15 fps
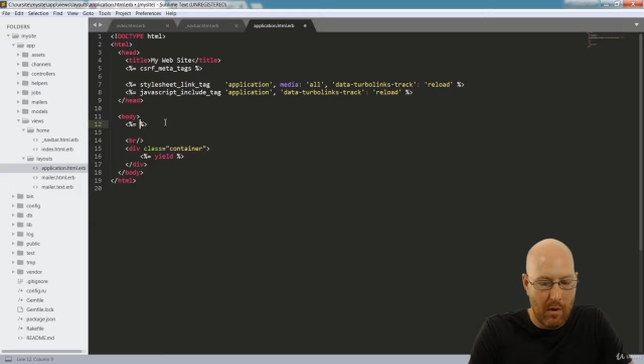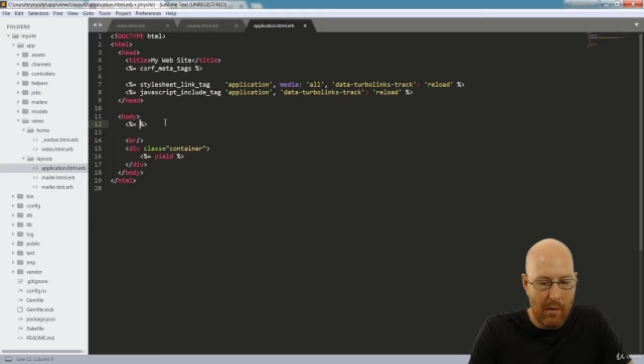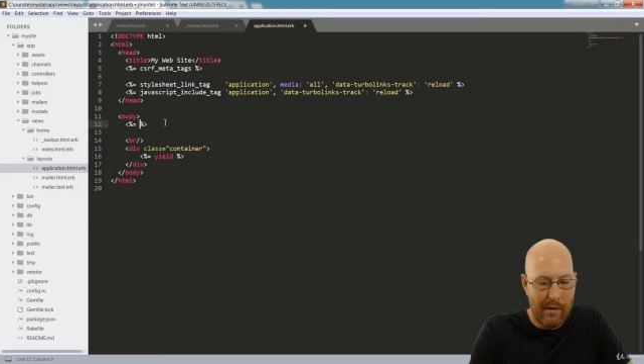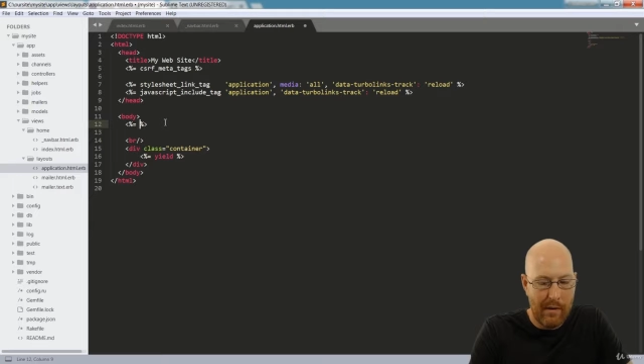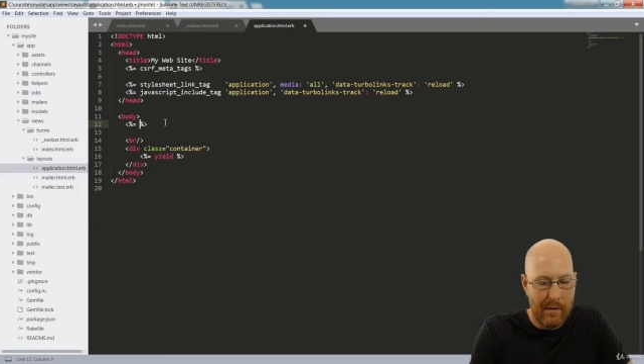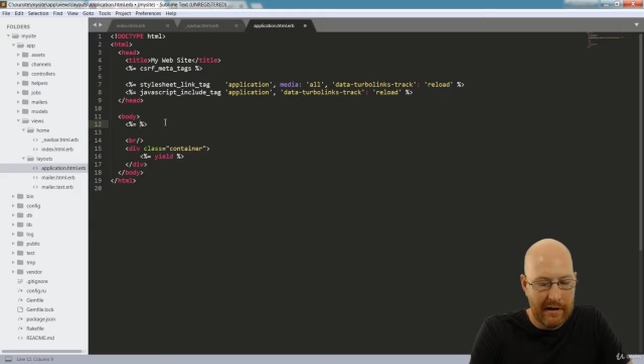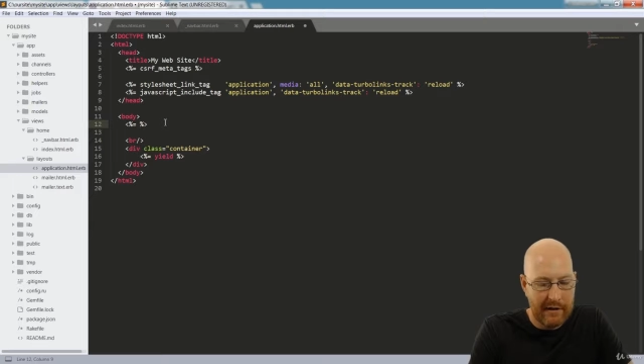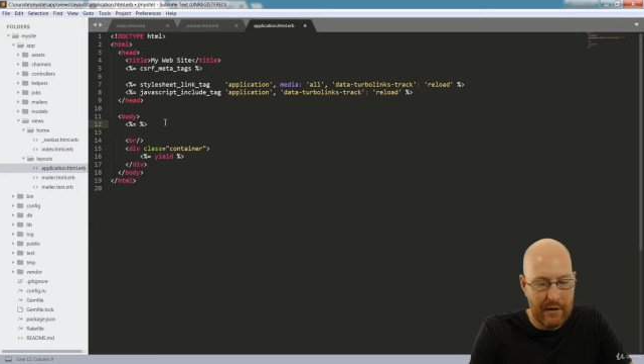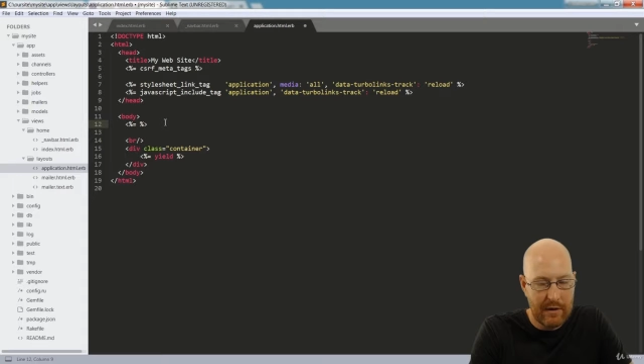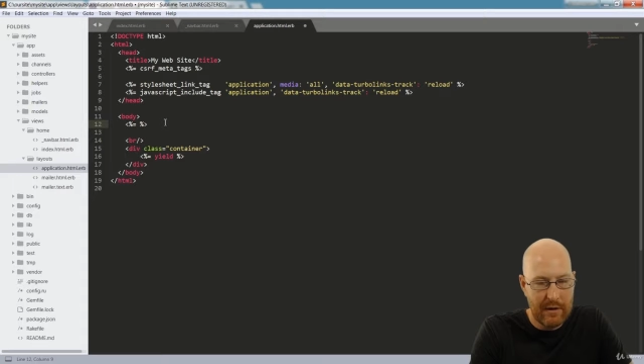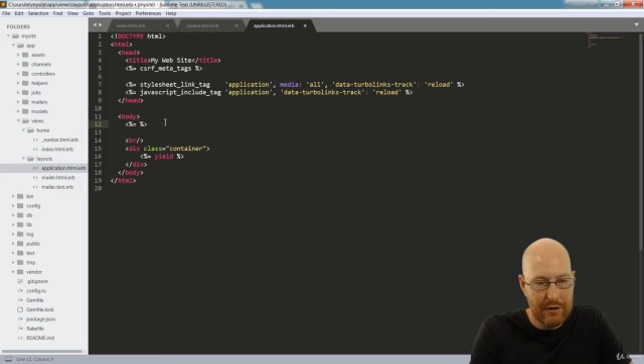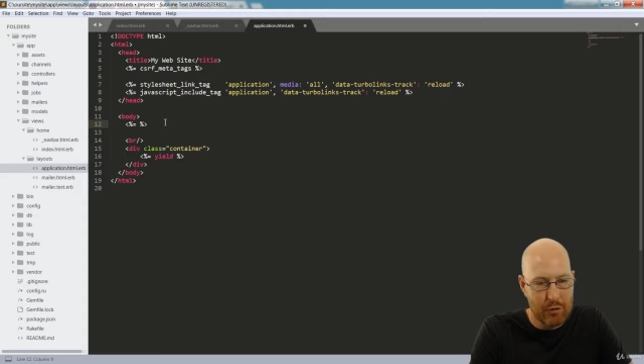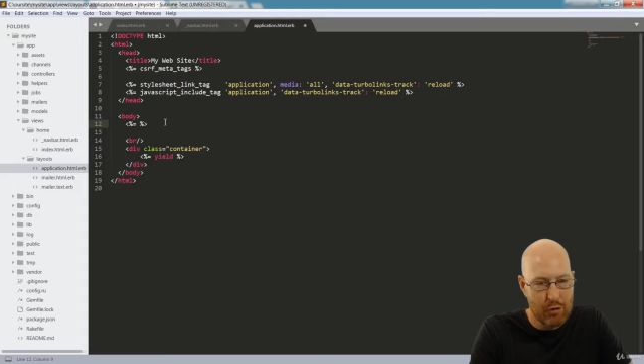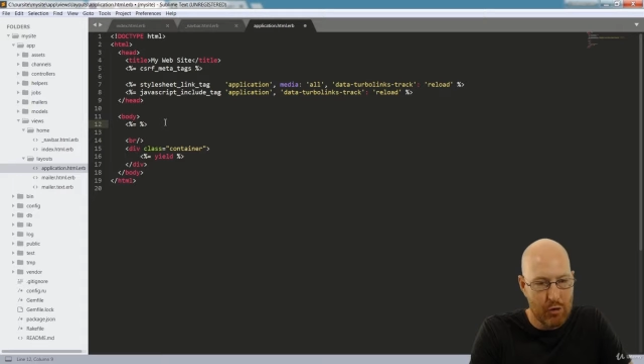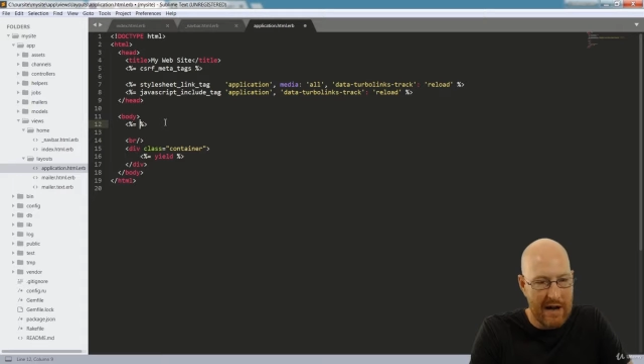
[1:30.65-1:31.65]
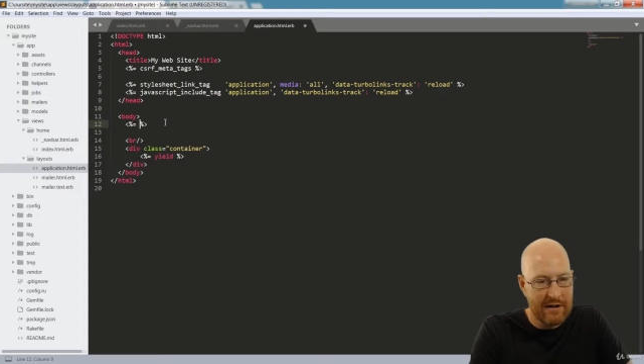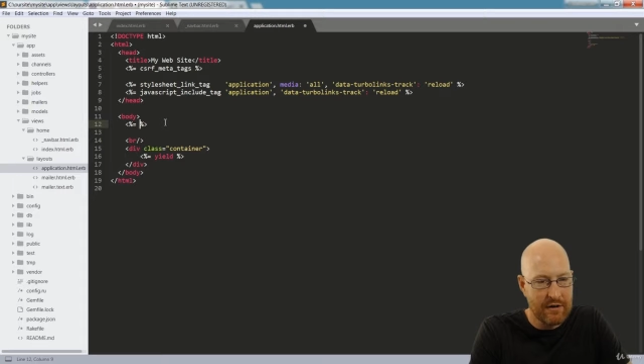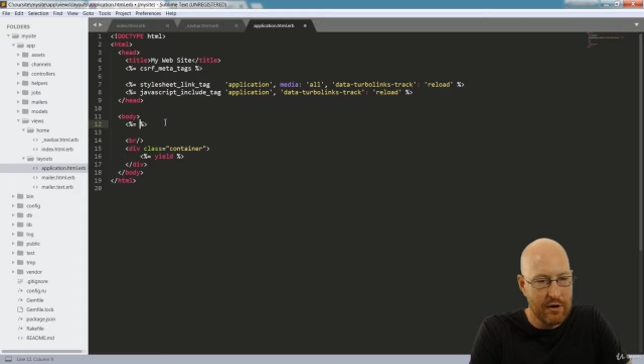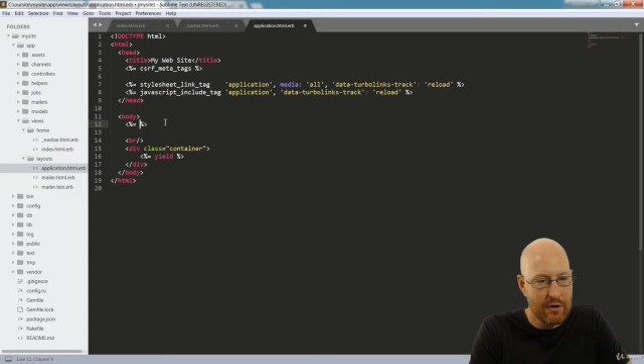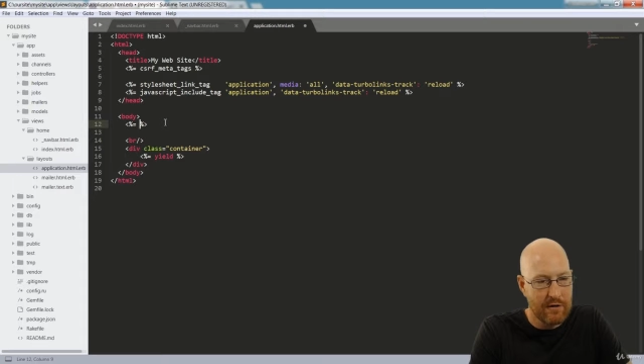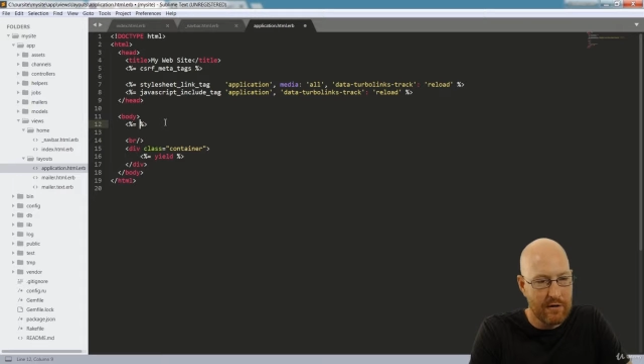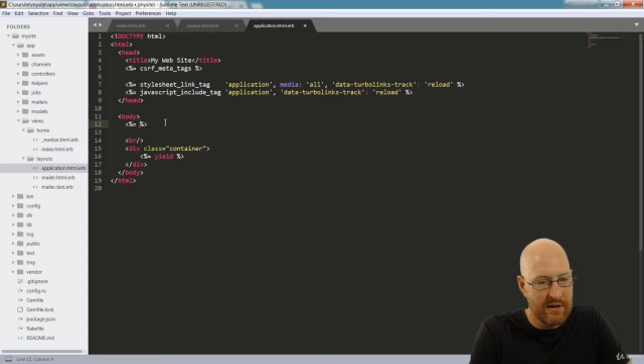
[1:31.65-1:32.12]
what we wanna do is
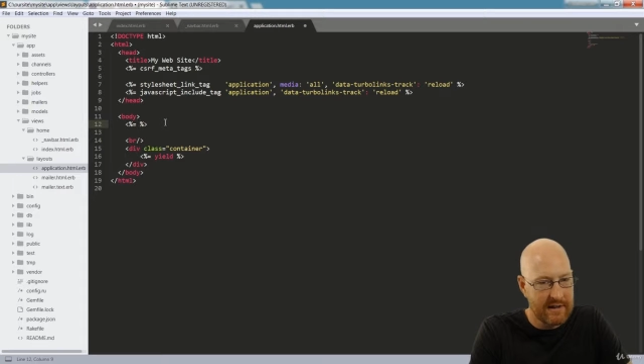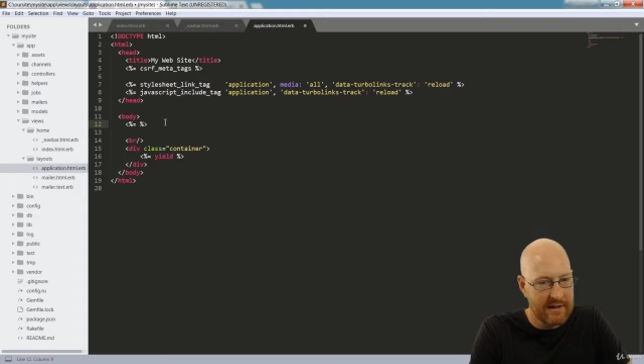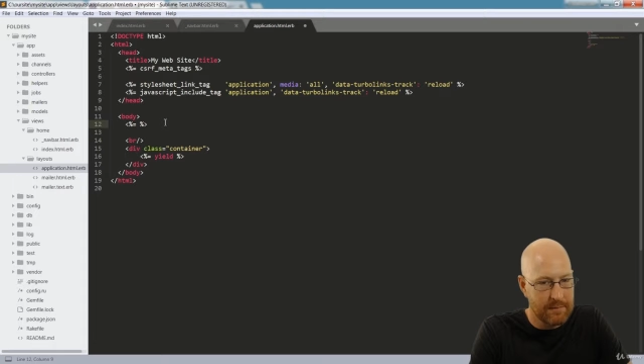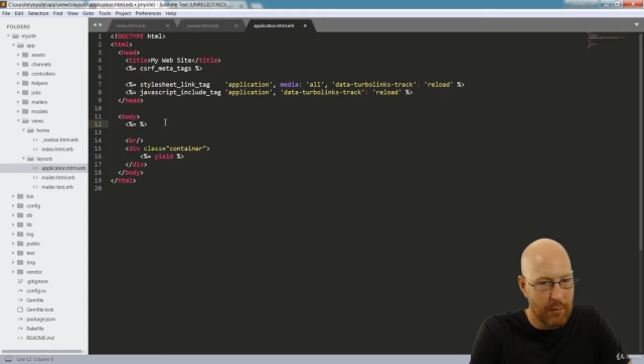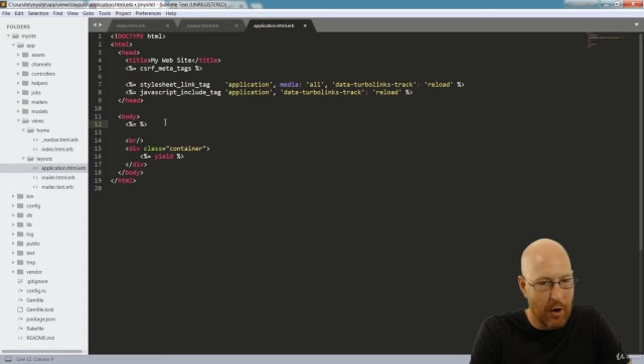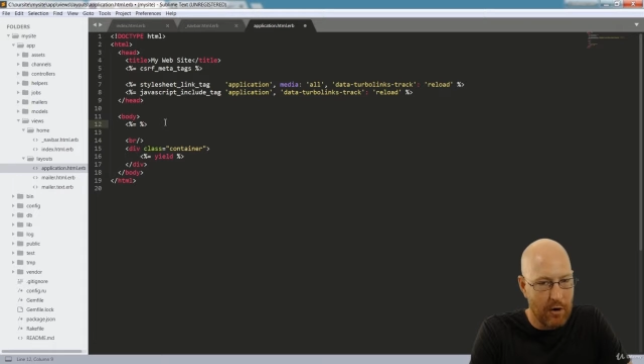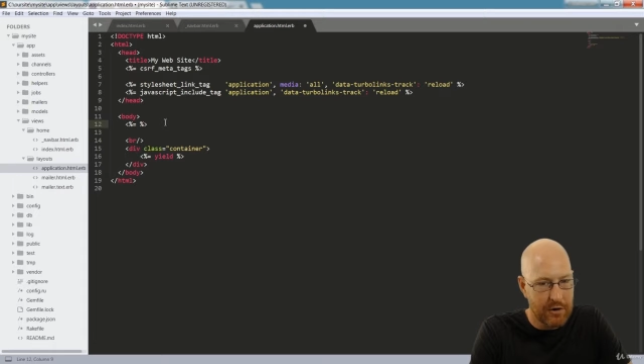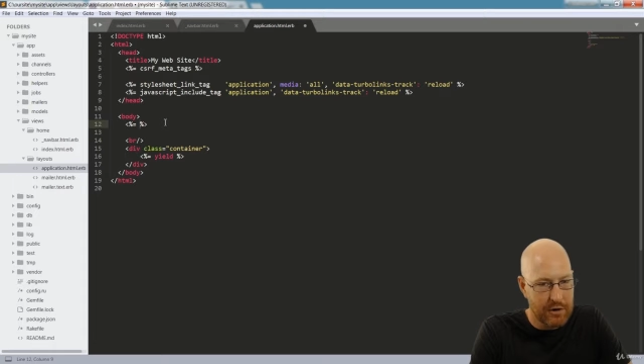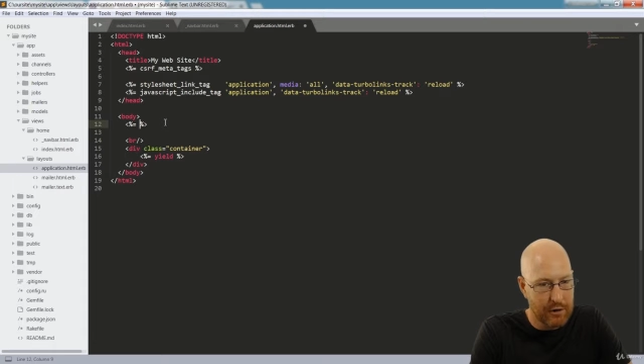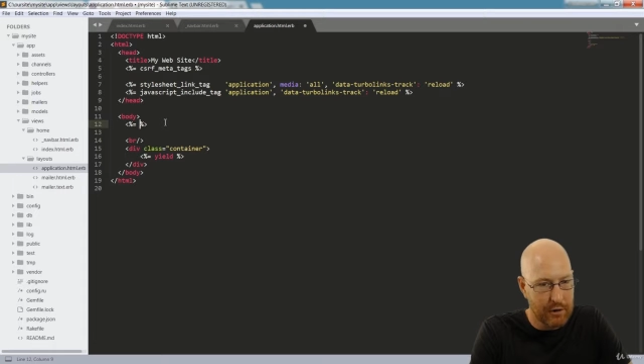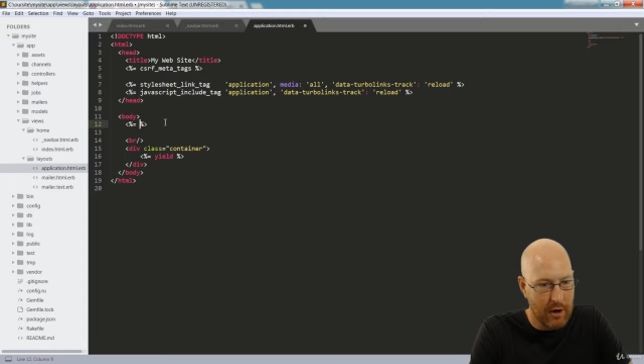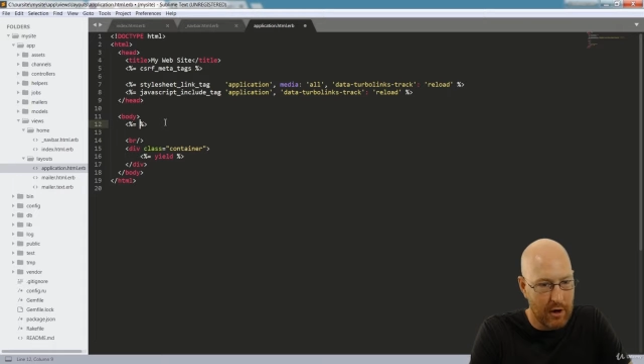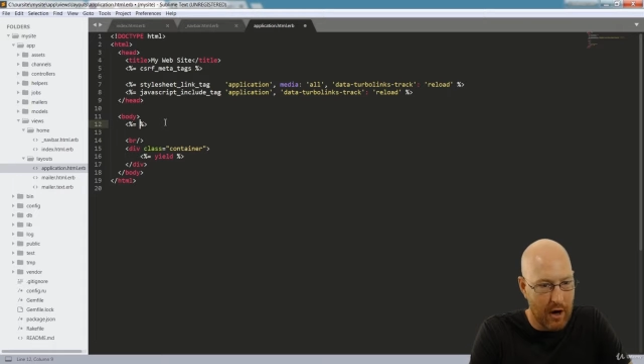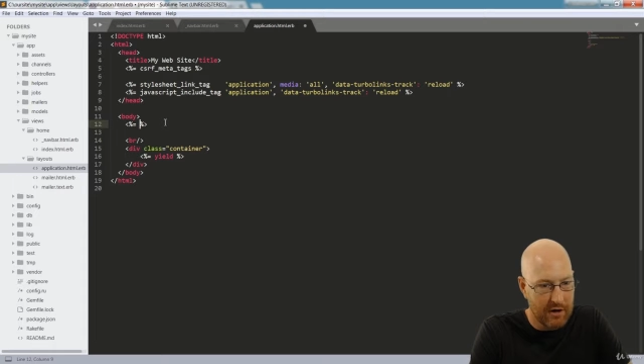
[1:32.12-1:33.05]
render this partial